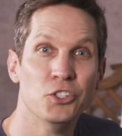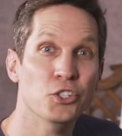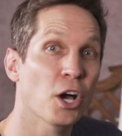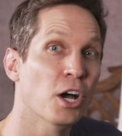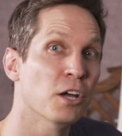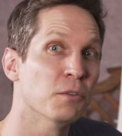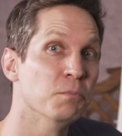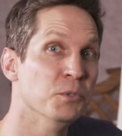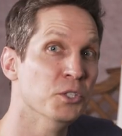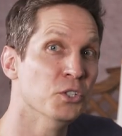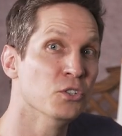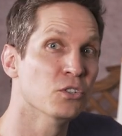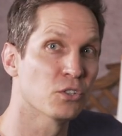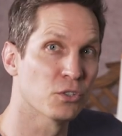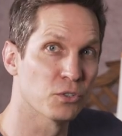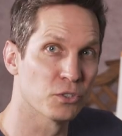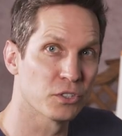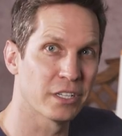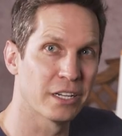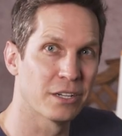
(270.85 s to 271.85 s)

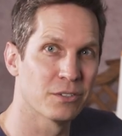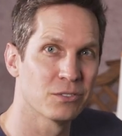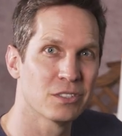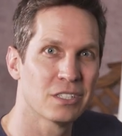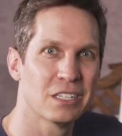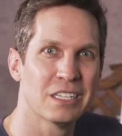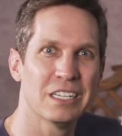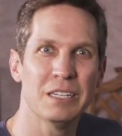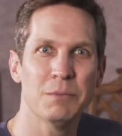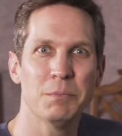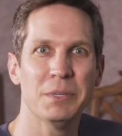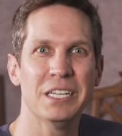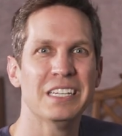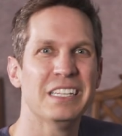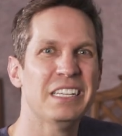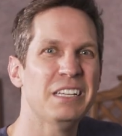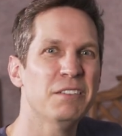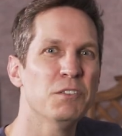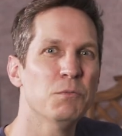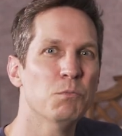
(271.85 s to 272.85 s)
non-musical sounds can be
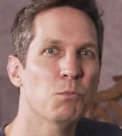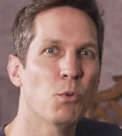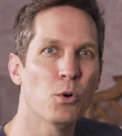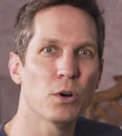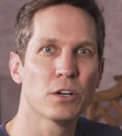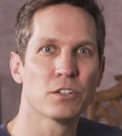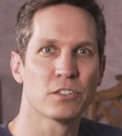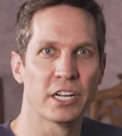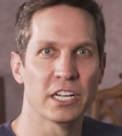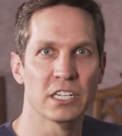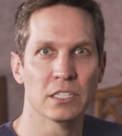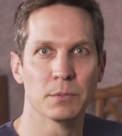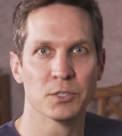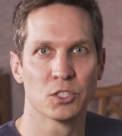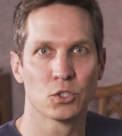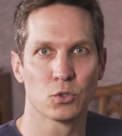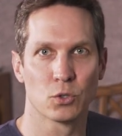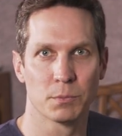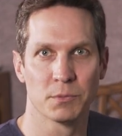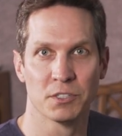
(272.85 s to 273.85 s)
an even more random
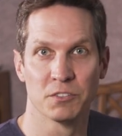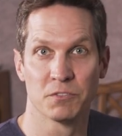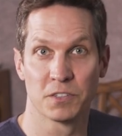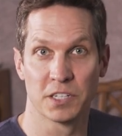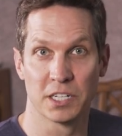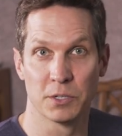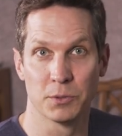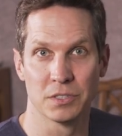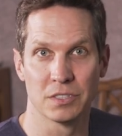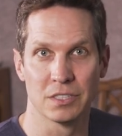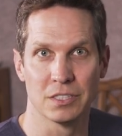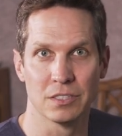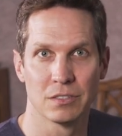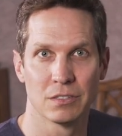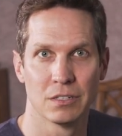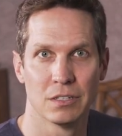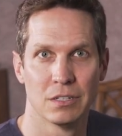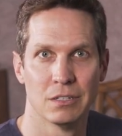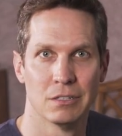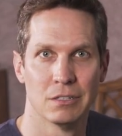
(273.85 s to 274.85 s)
assortment of frequencies.